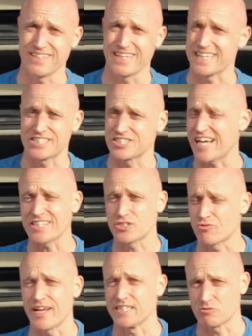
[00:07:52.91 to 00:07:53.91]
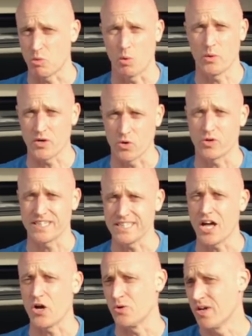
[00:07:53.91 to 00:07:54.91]
exaggerates what we already
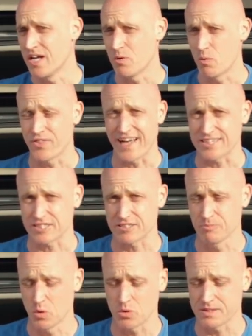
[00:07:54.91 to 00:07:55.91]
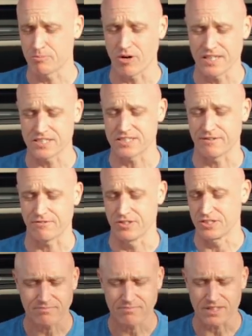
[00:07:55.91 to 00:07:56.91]
know with that smaller price
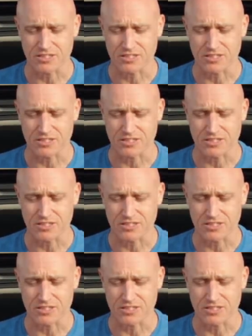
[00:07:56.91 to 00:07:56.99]
difference.